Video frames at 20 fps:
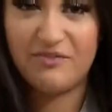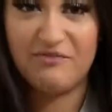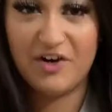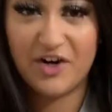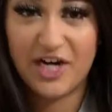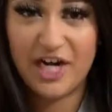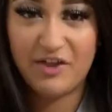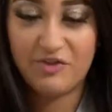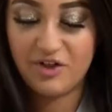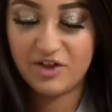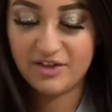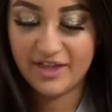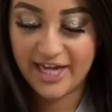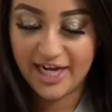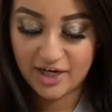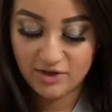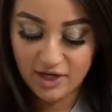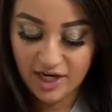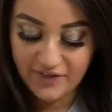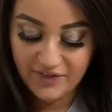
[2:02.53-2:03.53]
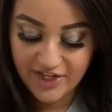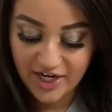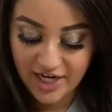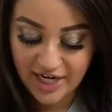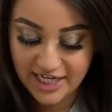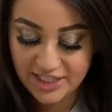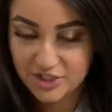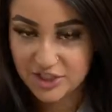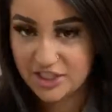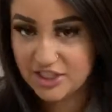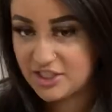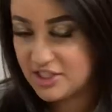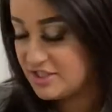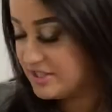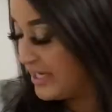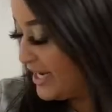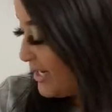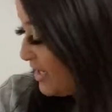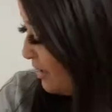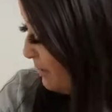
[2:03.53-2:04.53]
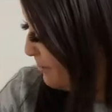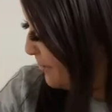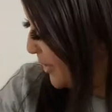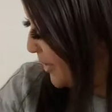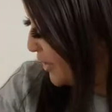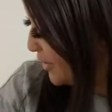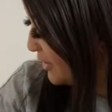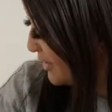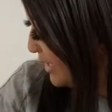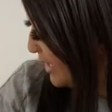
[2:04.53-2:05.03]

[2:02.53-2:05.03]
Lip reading: a very thin layer on there and just take a butter